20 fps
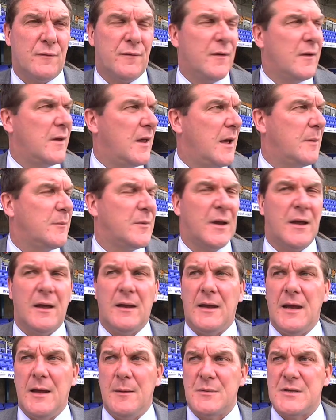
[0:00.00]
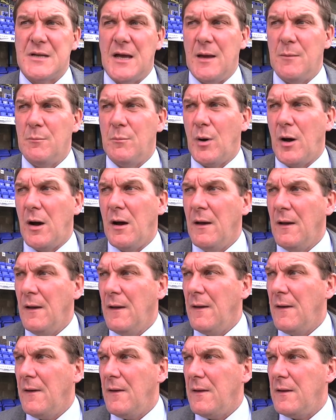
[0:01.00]
for them to get game time. But
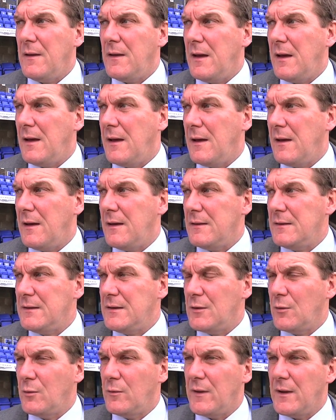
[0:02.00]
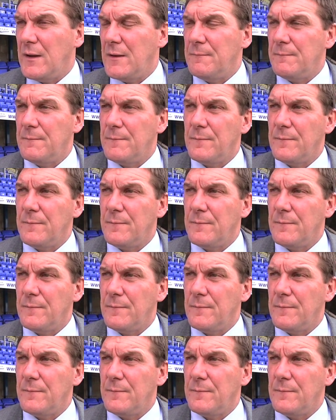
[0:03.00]
uh, you know the